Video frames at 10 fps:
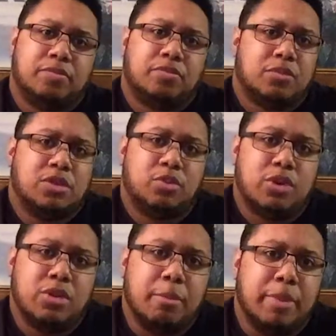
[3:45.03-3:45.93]
It's one of the
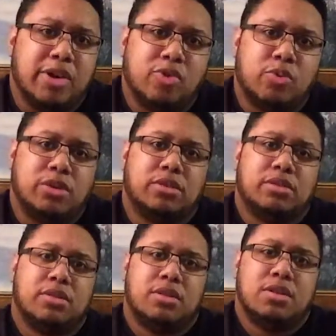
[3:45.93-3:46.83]
better ones
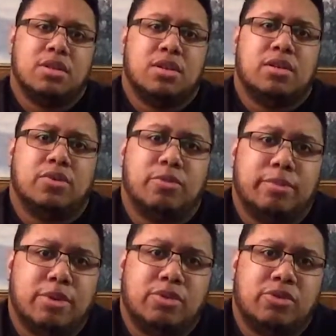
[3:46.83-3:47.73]
for
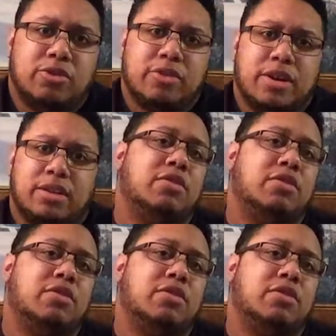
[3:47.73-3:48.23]
building your credit.